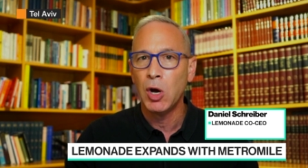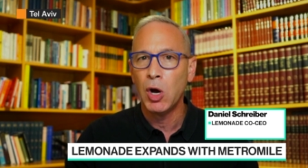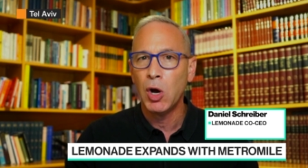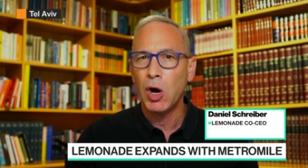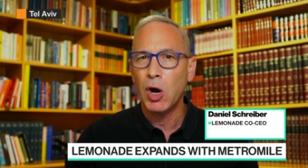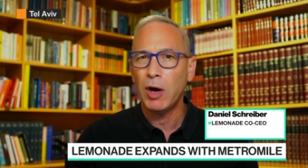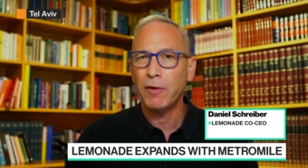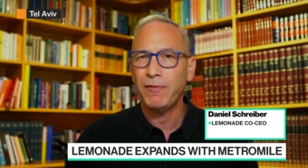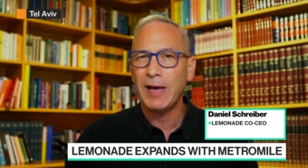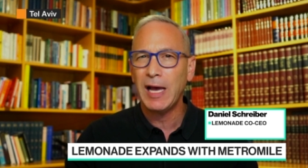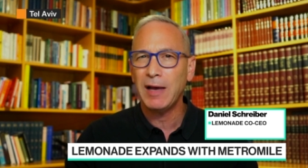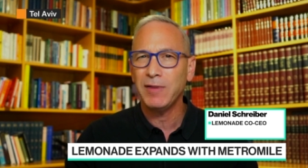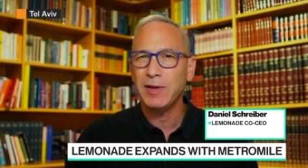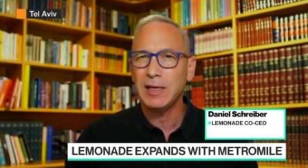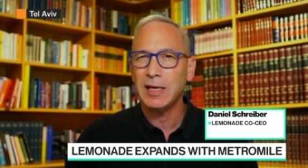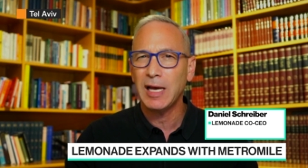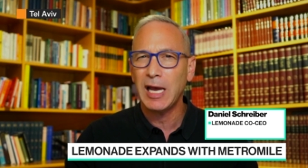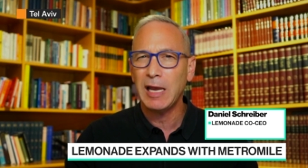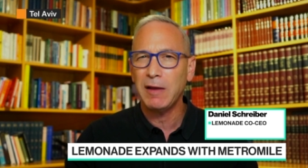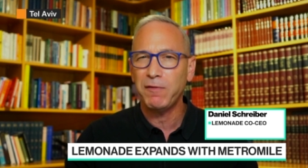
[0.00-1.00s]
of
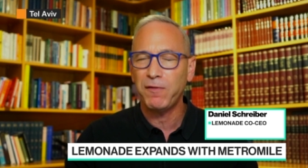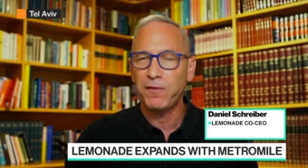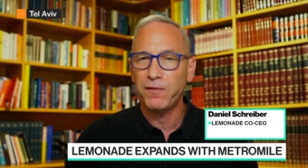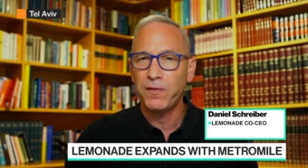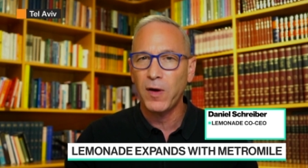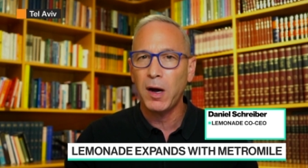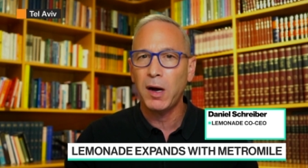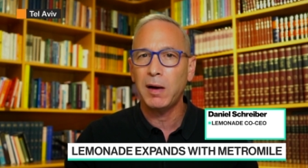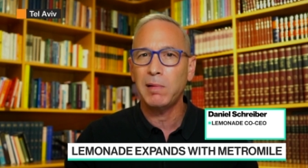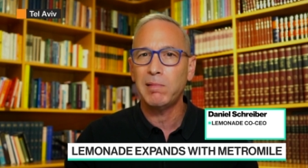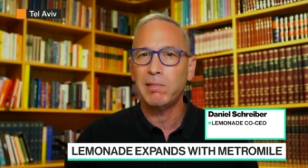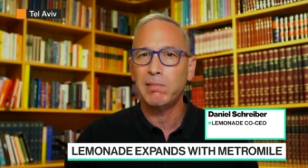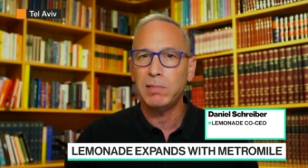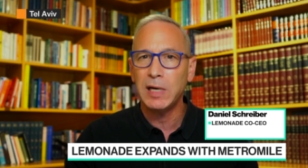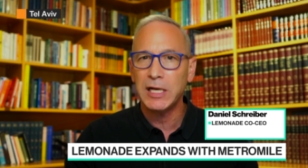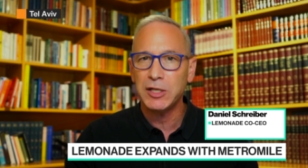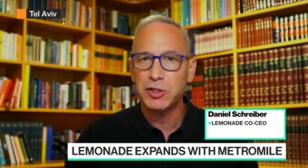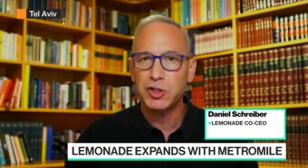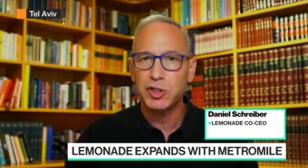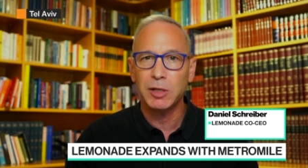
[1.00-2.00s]
having a far
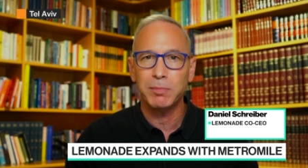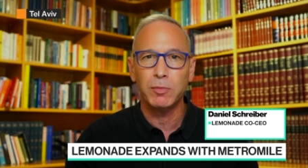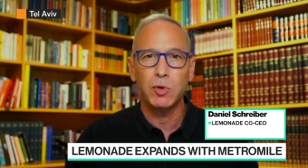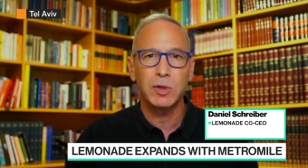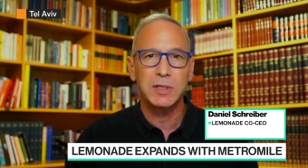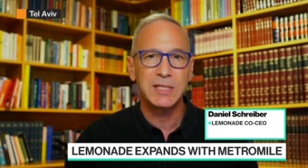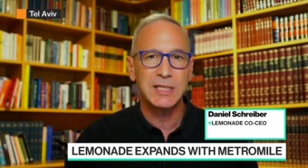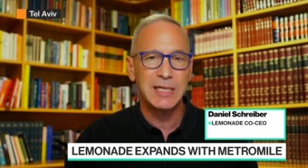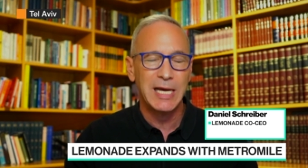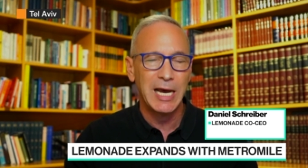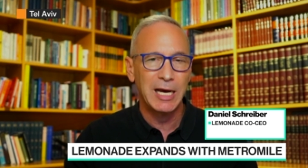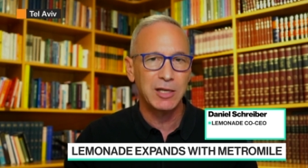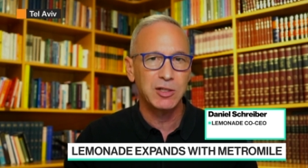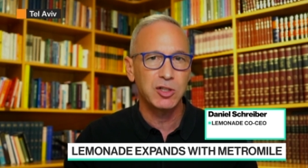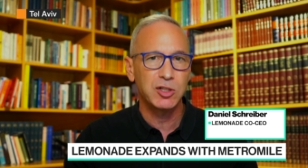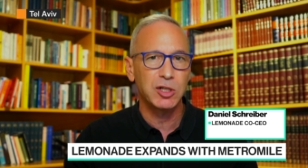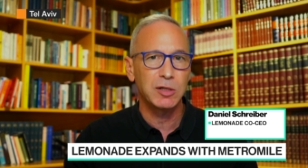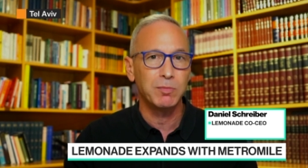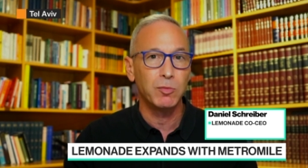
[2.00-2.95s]
richer, more textured,